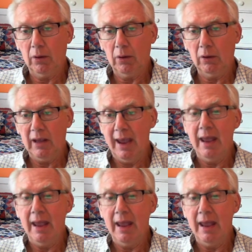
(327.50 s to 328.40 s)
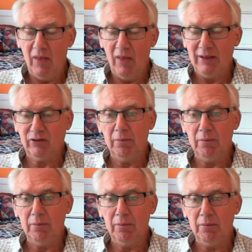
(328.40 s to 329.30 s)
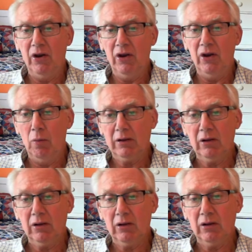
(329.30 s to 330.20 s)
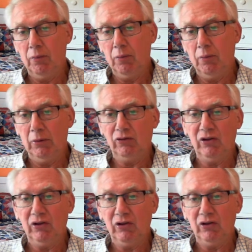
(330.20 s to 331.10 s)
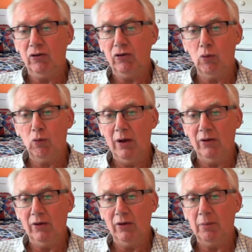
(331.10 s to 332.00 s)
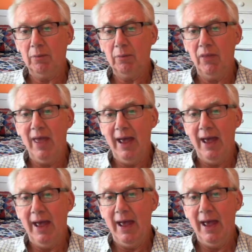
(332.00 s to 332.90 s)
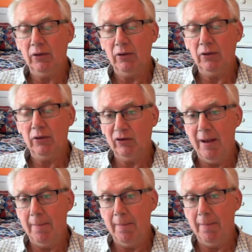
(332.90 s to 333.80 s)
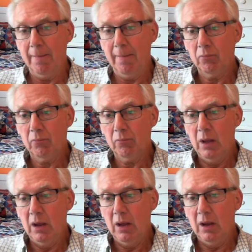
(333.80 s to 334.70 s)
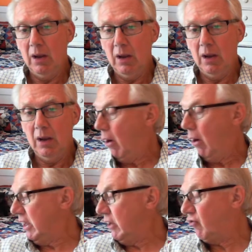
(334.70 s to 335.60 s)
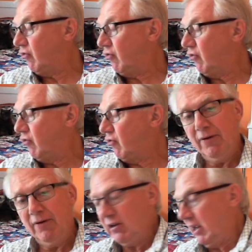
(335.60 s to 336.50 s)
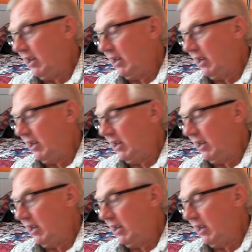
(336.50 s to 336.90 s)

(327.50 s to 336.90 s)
Okay, and that's important to know because you'll probably see one or two questions about that on the exam. Now, in chapter 15,